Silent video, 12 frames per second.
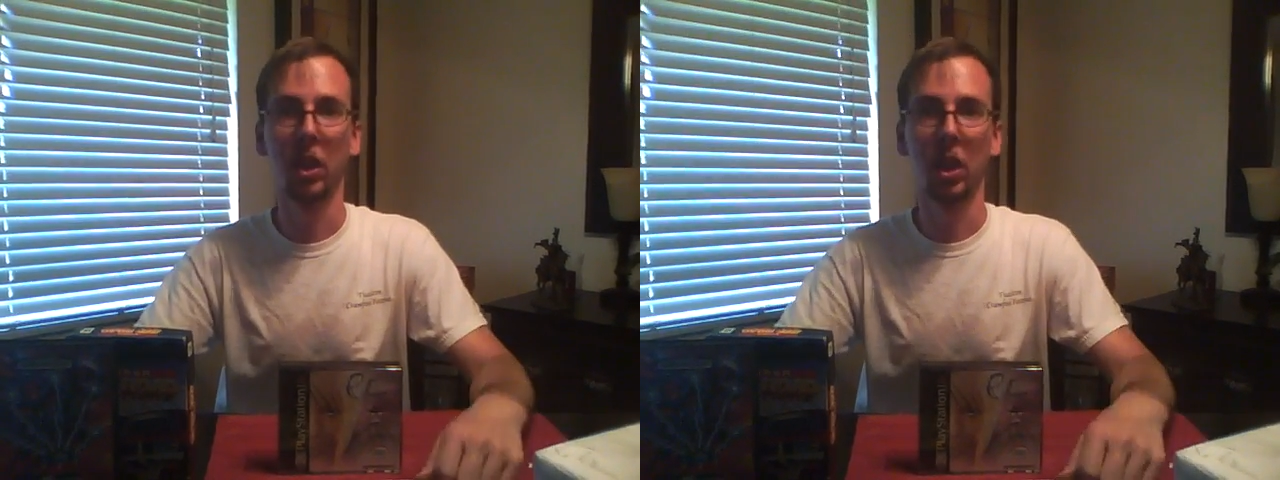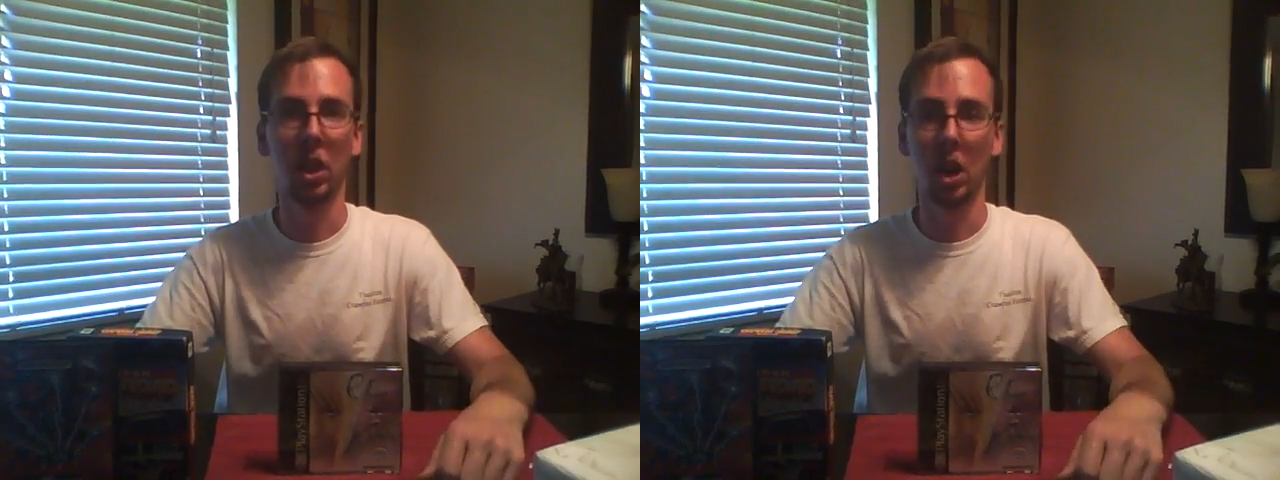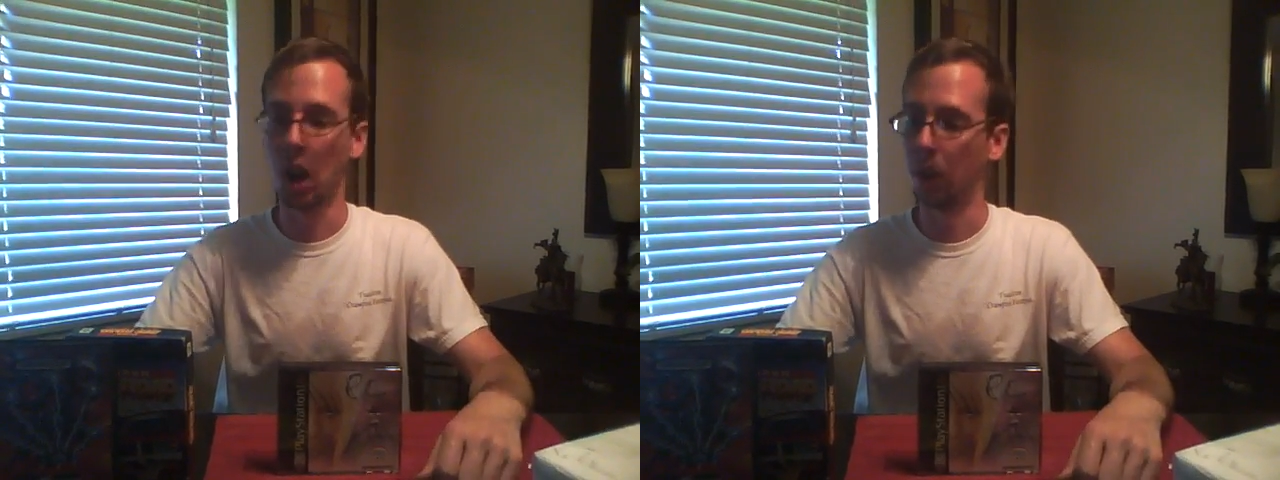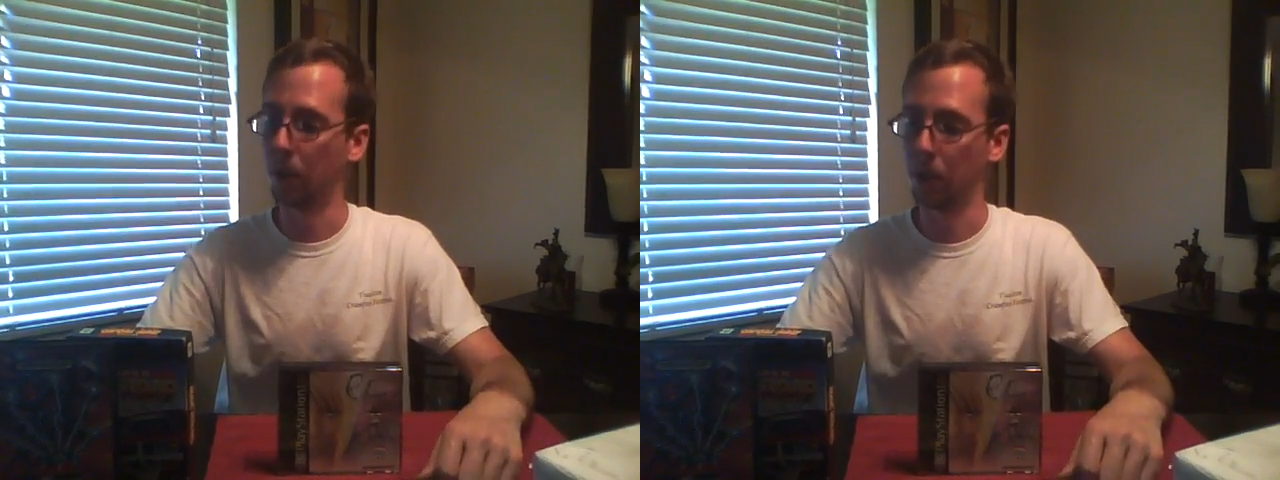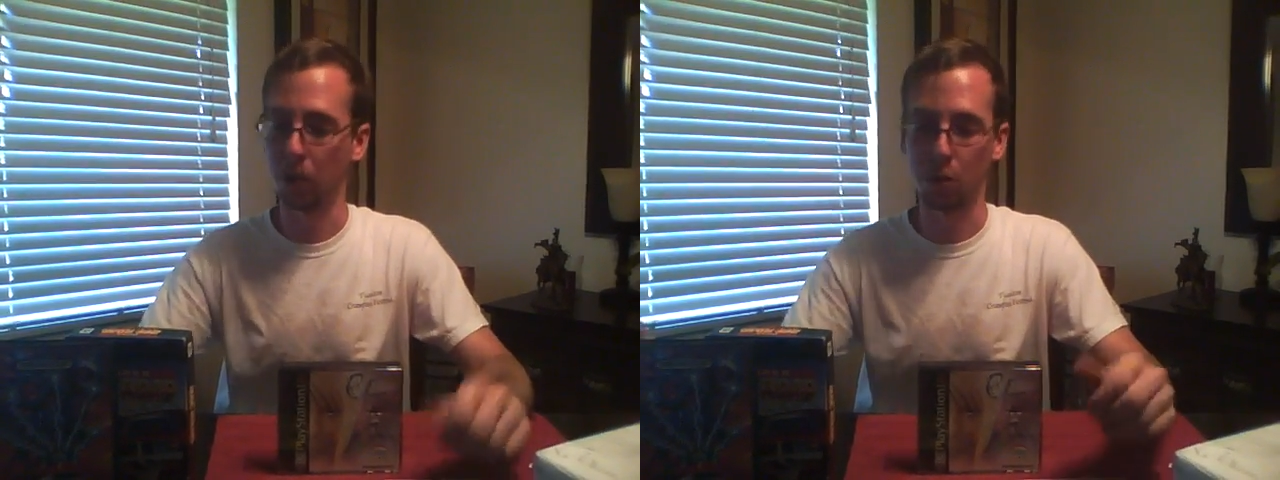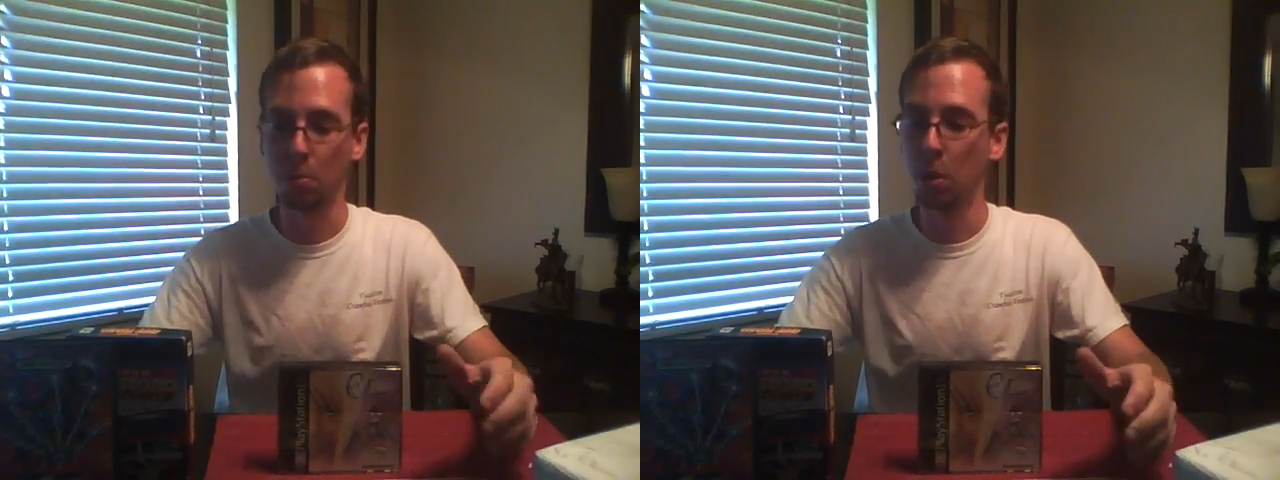You know,
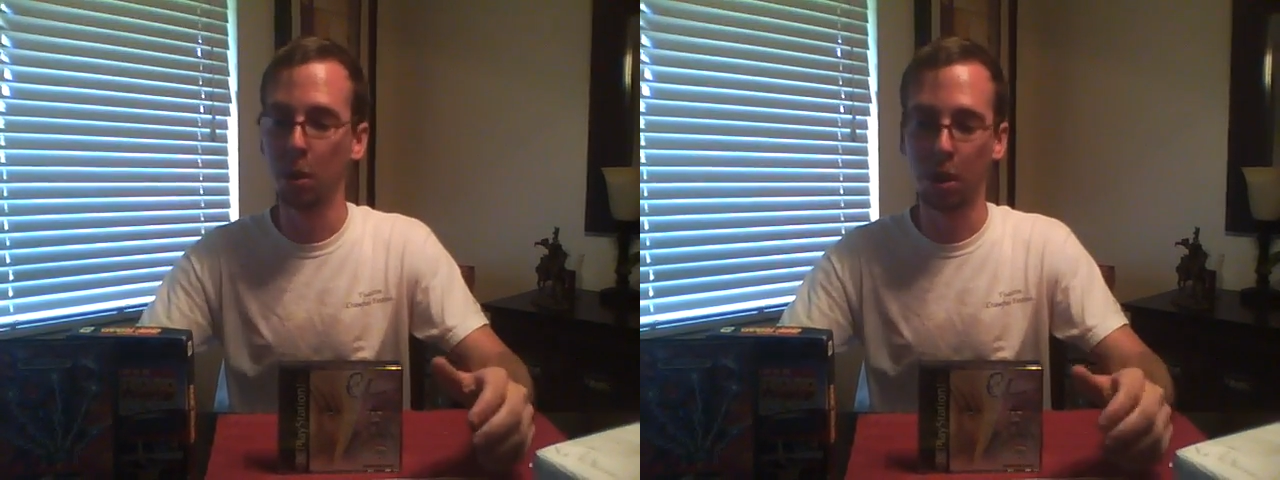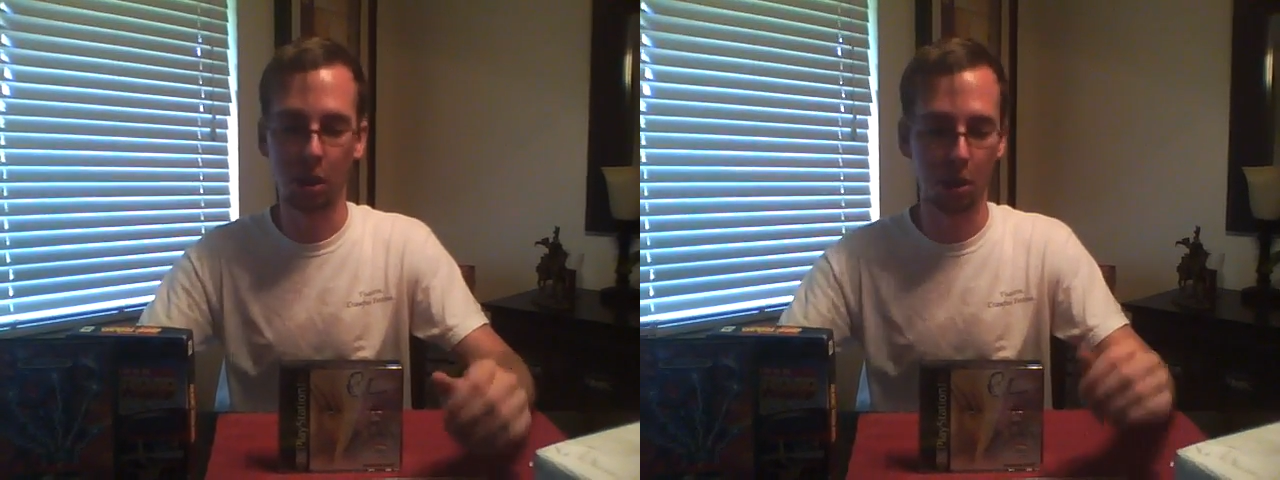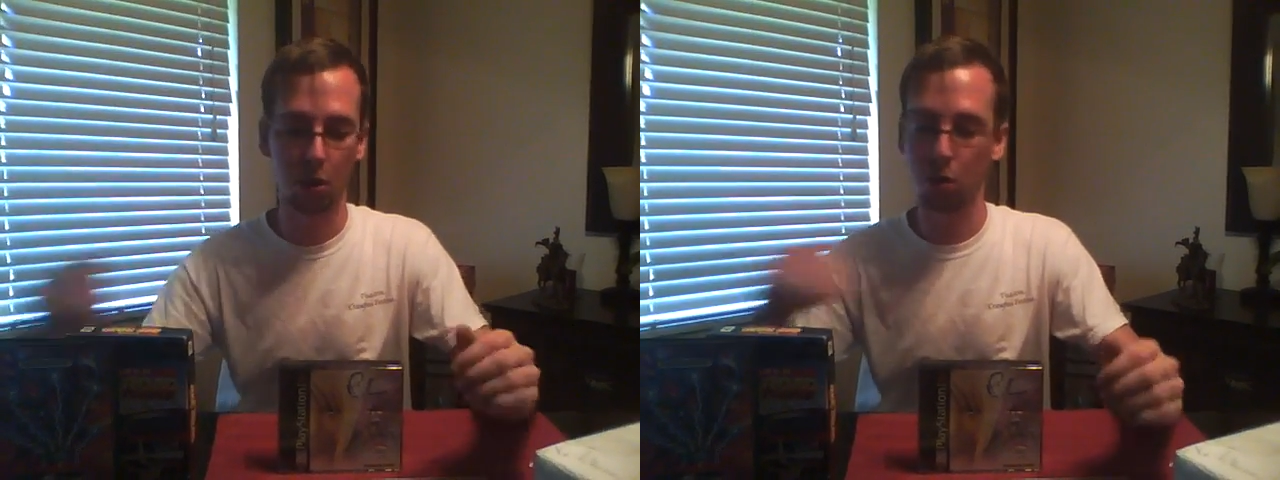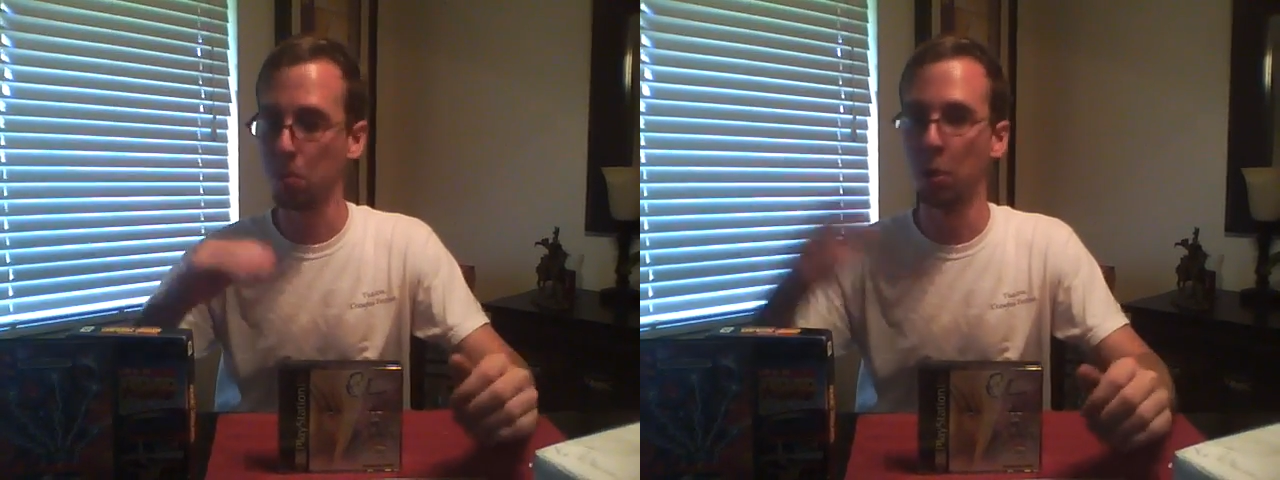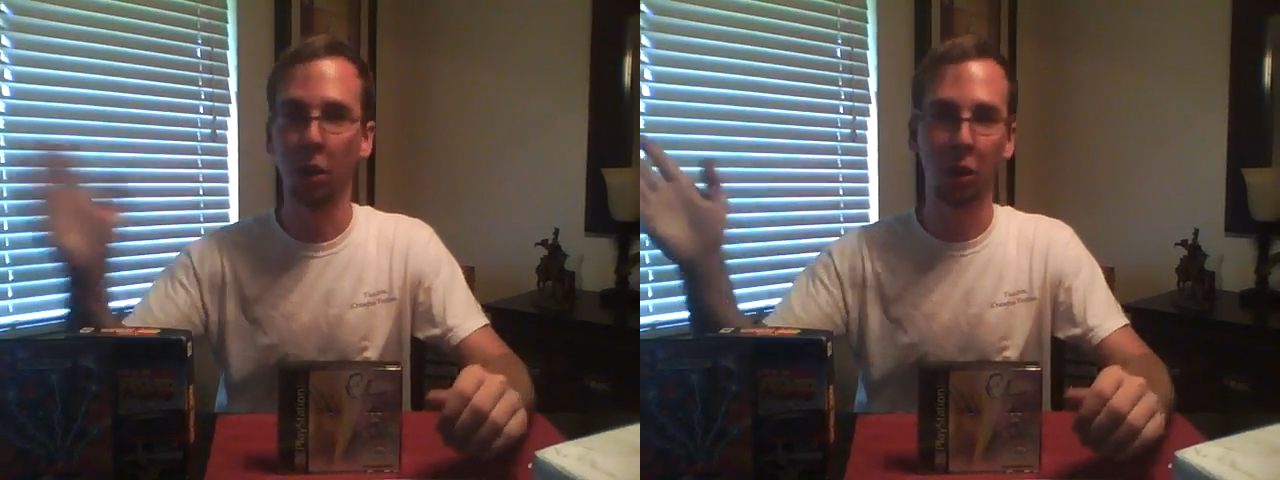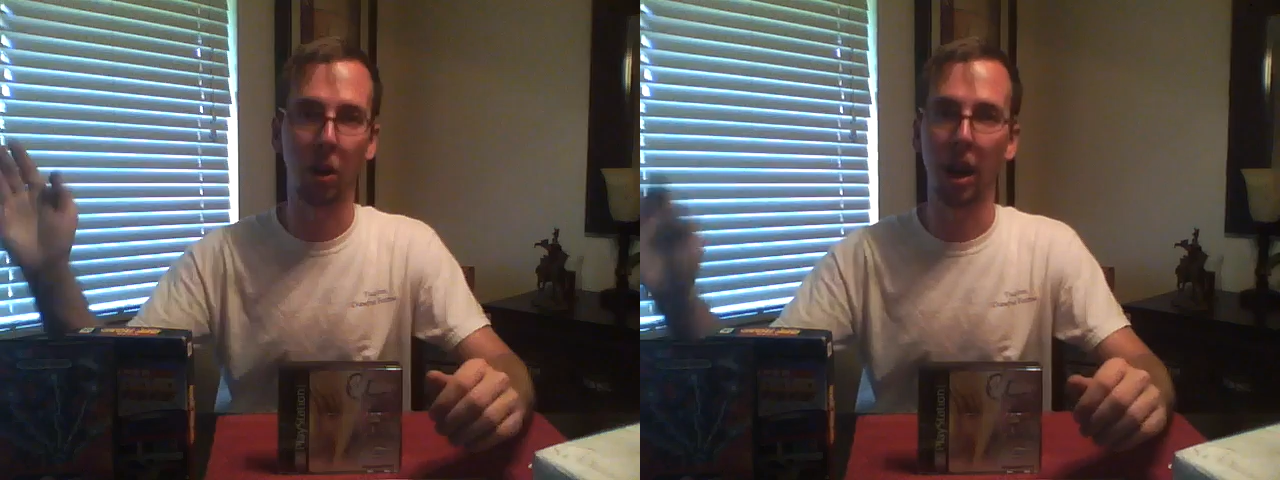smooth
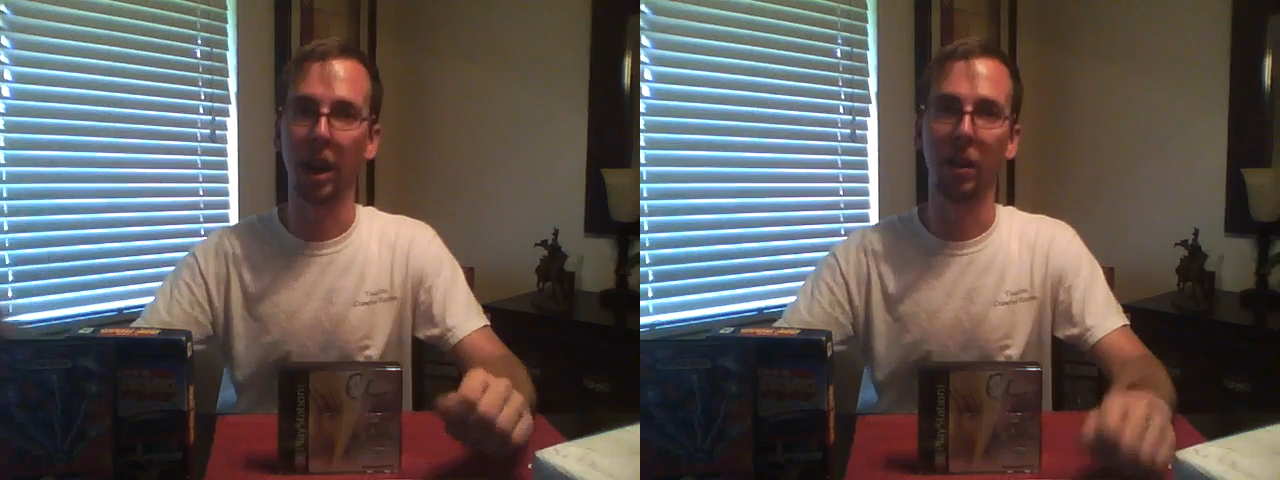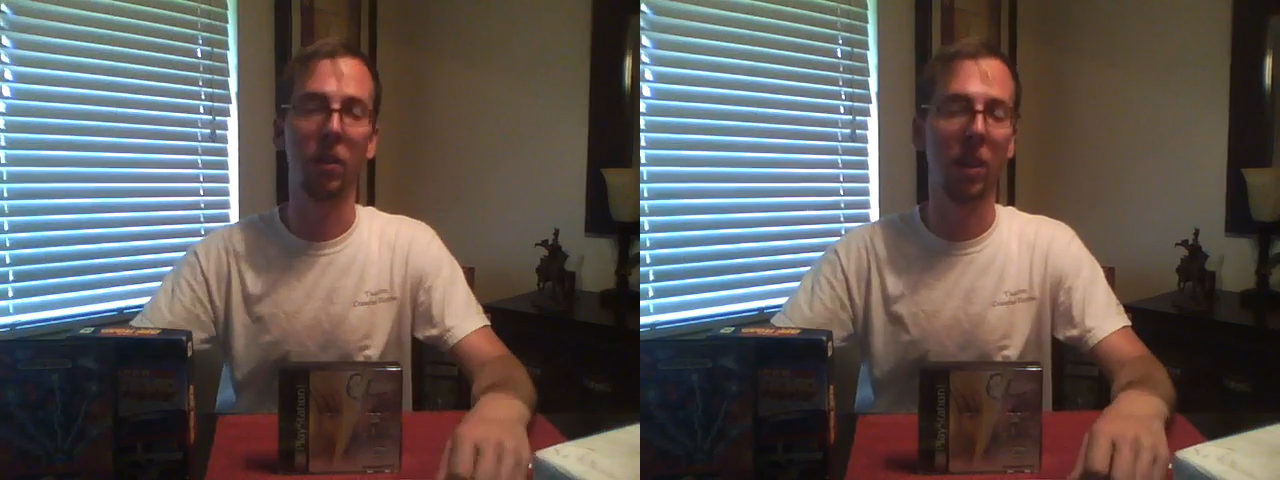smooth trade.